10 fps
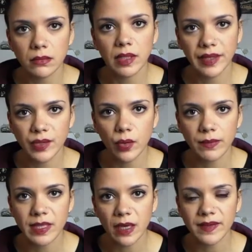they'd sort
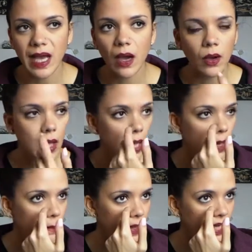themselves out.
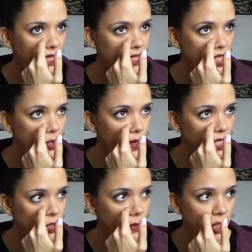But in a
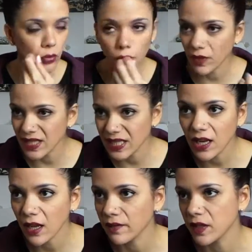situation where you're already
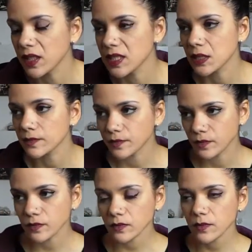nervous
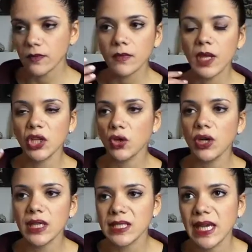and you're
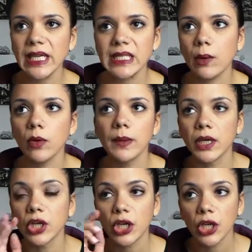going to say to that
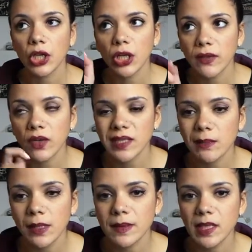woman, you got some
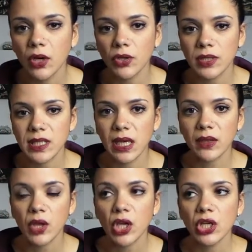lipstick on your
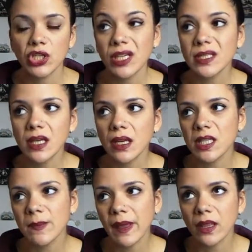teeth, she's going to
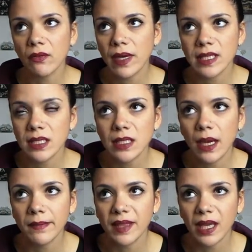spend the rest of the
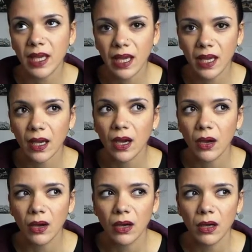time thinking,
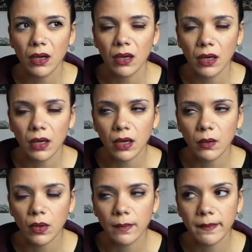oh,
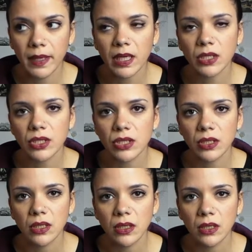what a bitch.
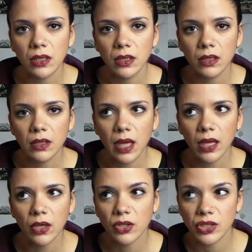
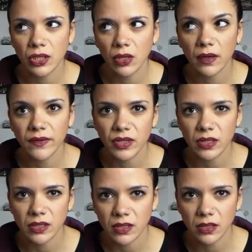Like, could she not have
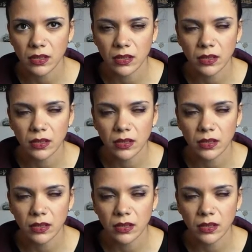just